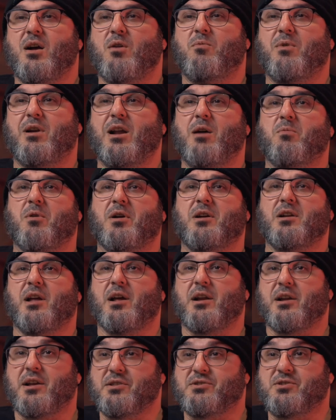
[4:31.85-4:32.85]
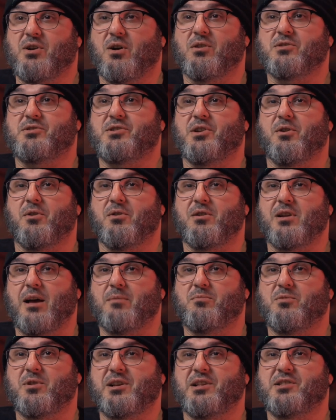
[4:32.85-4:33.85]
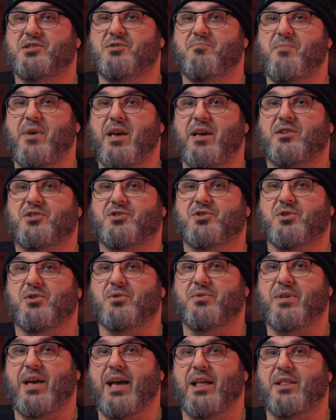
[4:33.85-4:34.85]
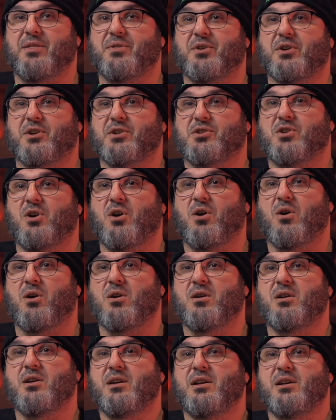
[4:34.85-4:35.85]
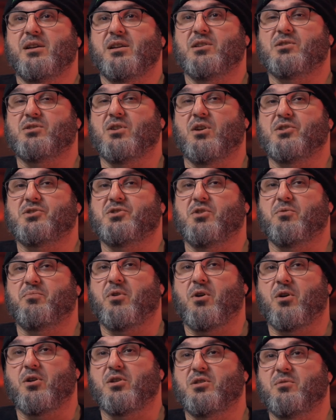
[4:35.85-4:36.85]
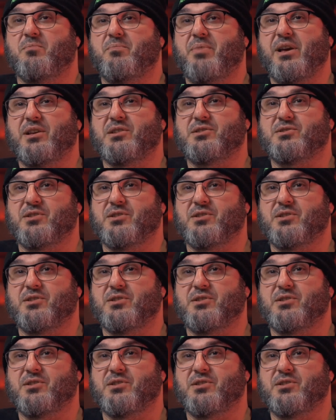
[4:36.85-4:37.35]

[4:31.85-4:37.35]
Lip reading: When I'm working on a guitar tone, I'm looking to make sure that the guitar is also part of the bass